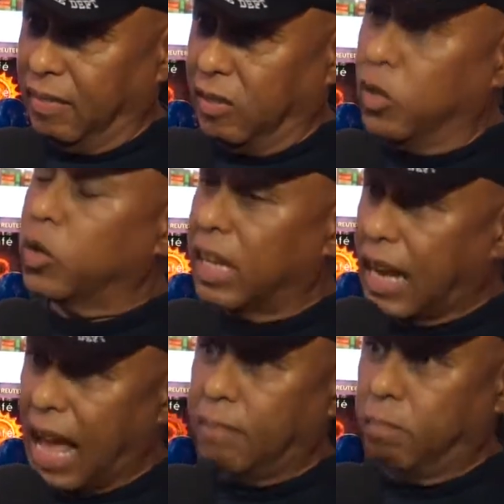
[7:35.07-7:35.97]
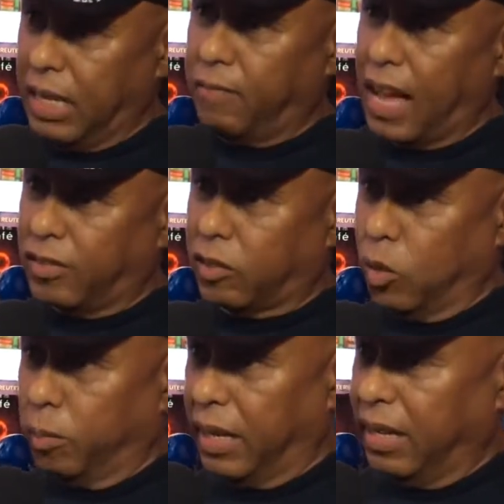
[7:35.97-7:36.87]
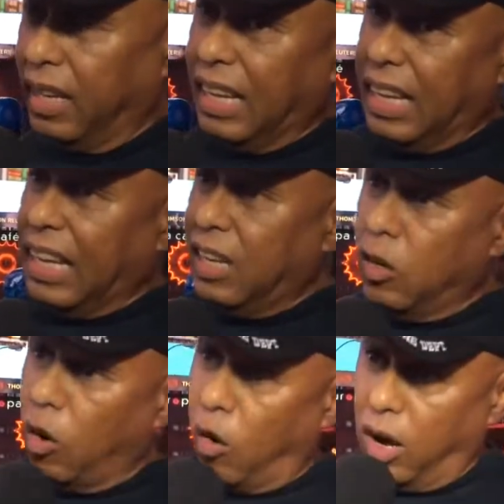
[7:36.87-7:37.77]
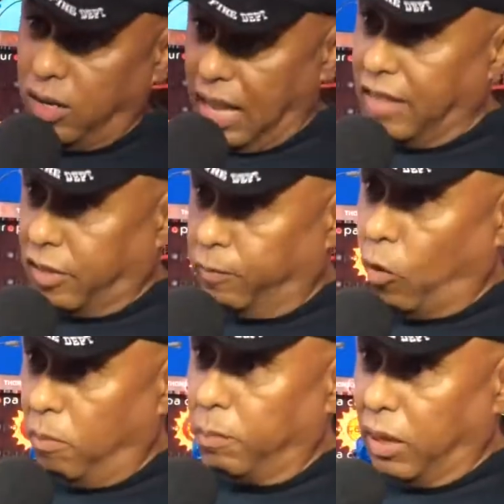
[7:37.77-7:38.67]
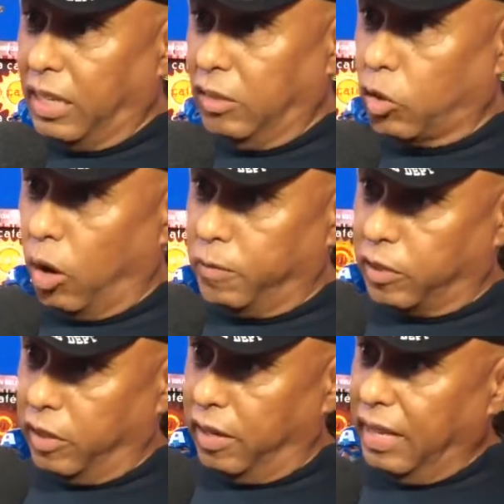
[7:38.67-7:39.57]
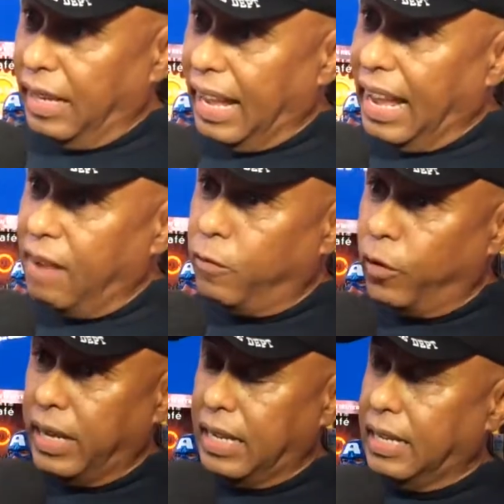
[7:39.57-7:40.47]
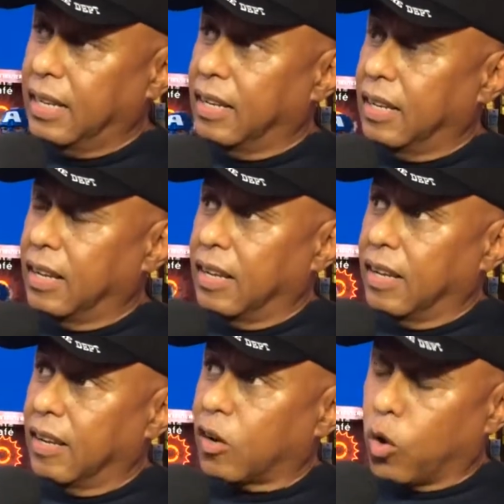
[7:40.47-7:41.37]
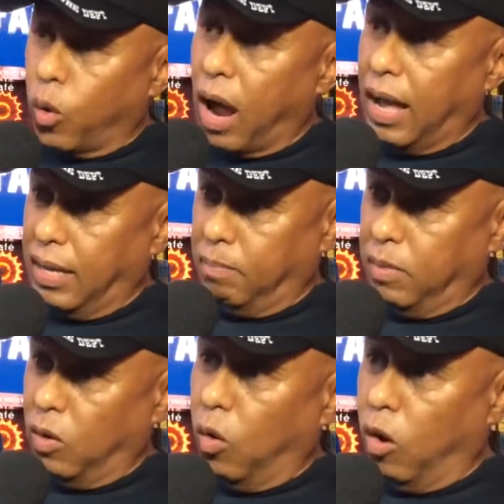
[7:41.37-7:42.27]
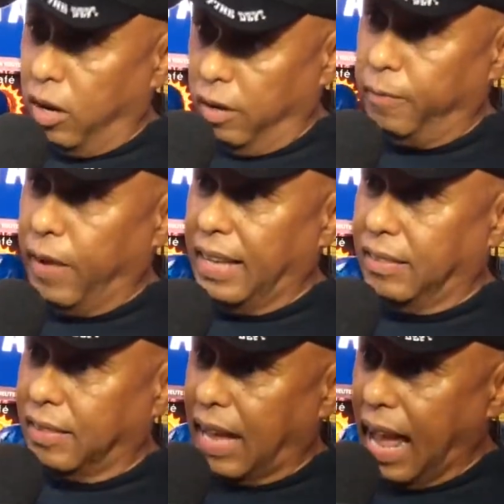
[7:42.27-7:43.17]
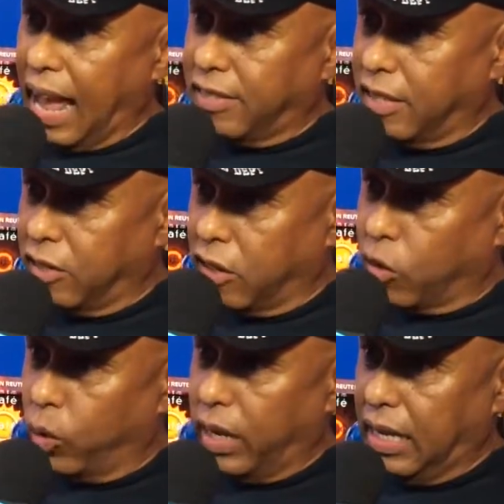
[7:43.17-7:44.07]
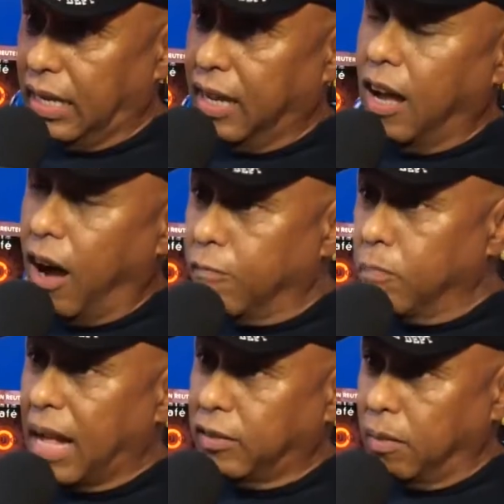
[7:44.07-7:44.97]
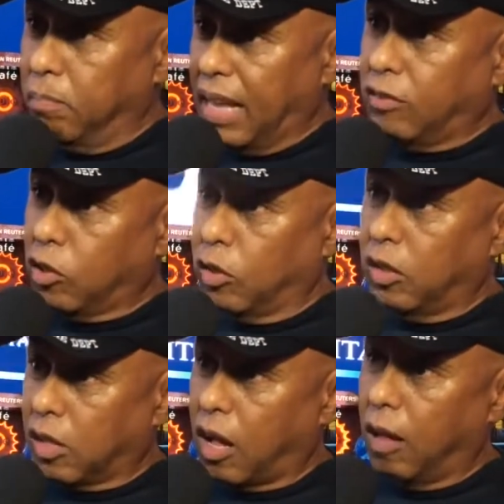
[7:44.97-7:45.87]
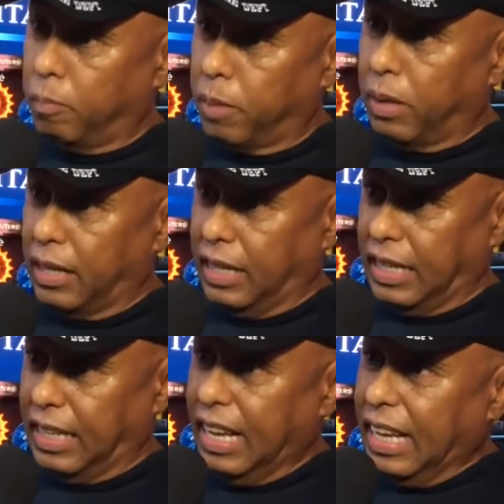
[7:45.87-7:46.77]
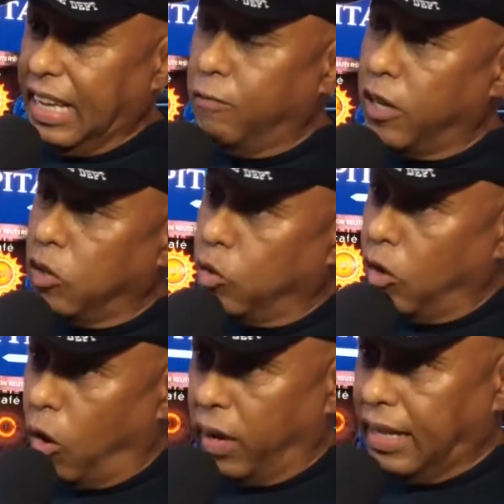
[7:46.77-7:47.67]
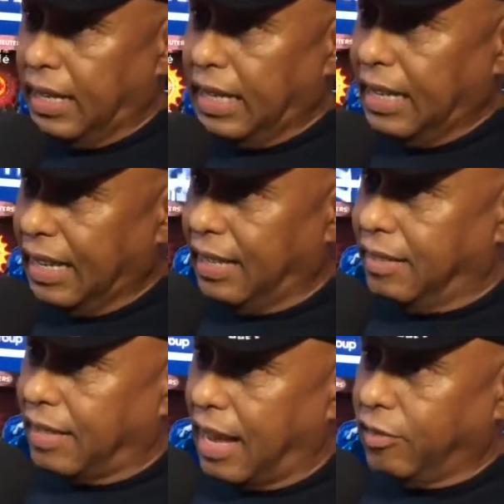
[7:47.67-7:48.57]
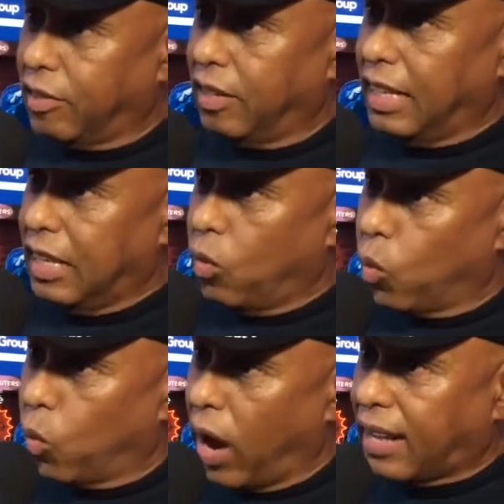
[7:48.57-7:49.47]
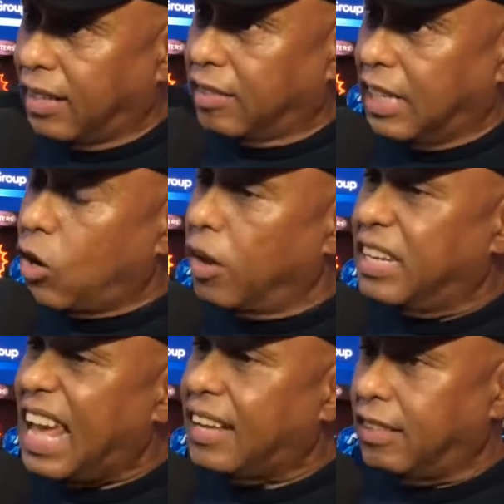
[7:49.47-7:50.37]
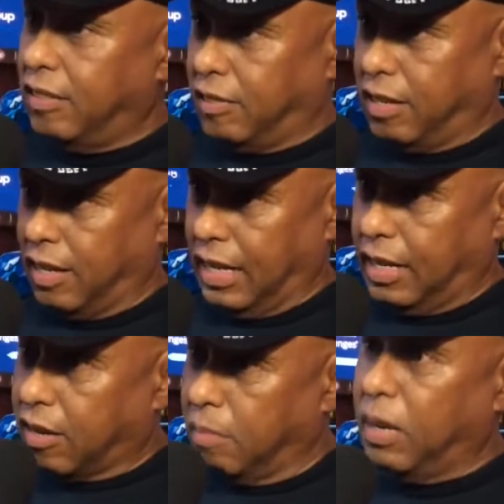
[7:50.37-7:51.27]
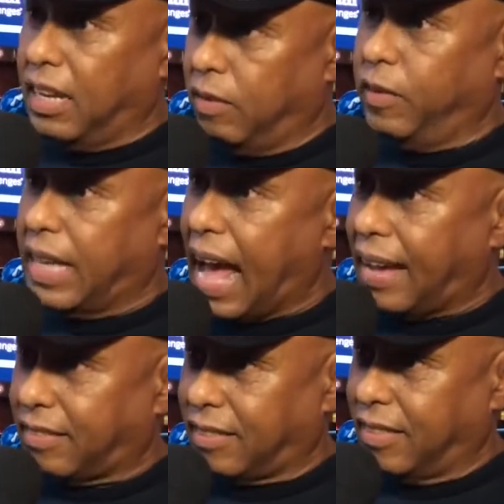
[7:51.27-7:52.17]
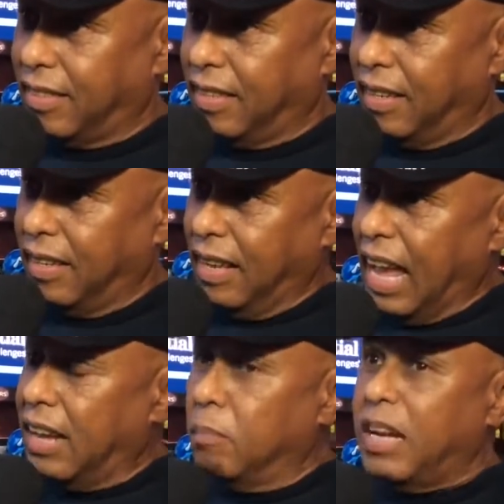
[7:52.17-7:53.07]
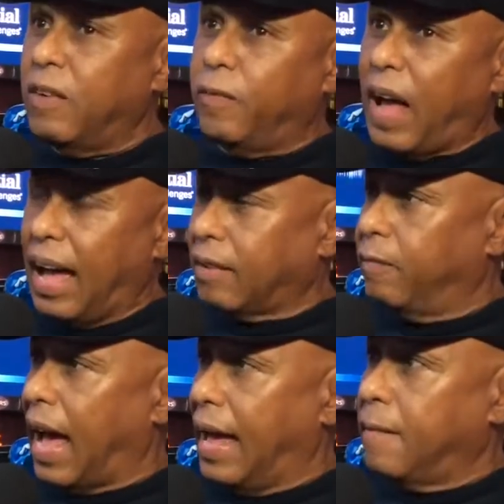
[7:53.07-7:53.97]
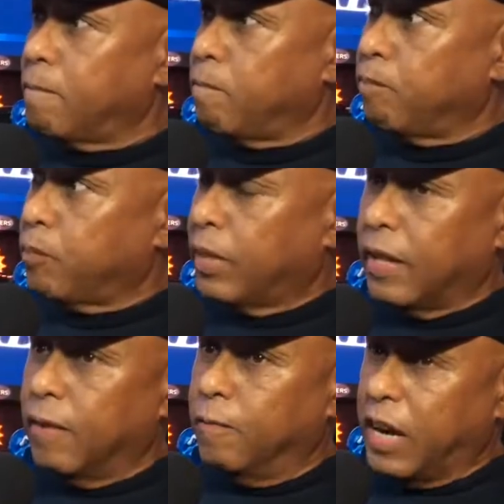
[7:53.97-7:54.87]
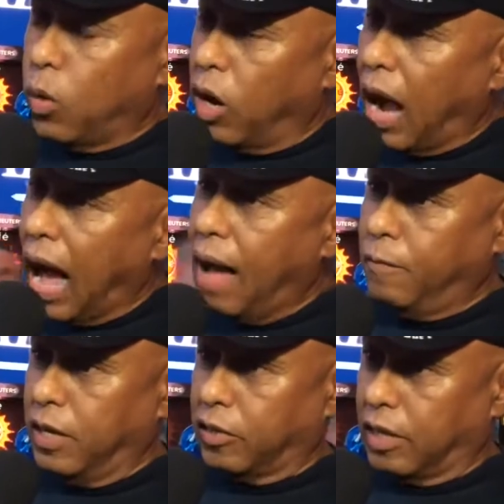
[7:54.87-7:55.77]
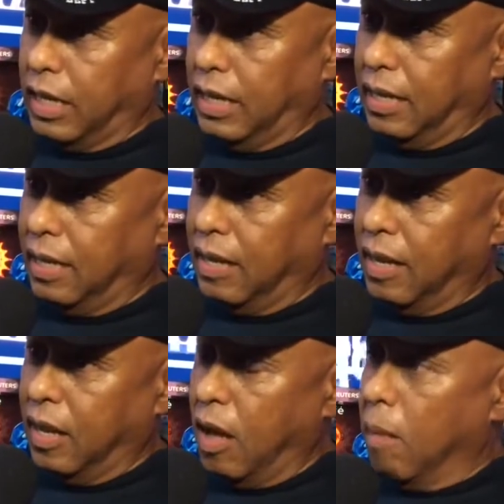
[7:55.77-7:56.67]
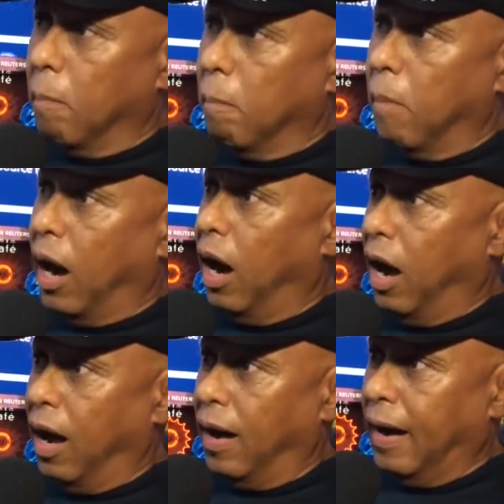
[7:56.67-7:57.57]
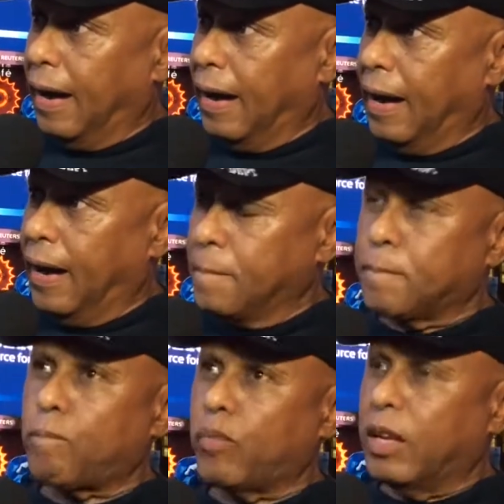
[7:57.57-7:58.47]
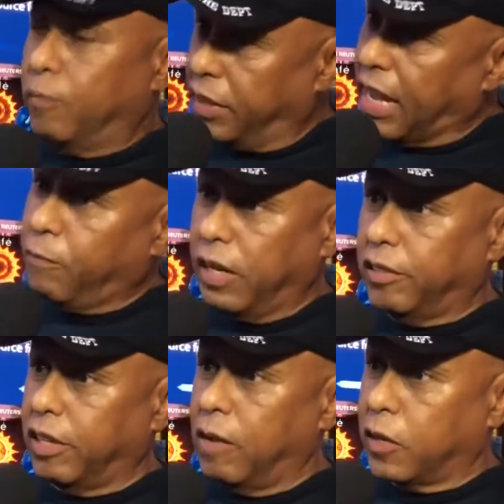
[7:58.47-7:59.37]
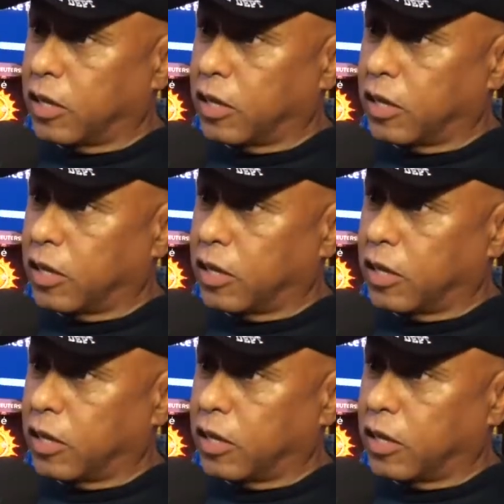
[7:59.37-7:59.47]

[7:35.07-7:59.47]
You cannot be that stupid. In law, as a former police officer, every crime or offense has a degree of mental culpability. Either you knowingly, intentionally, recklessly, or negligently committed the act. And the mere fact that there were obviously, the definition of a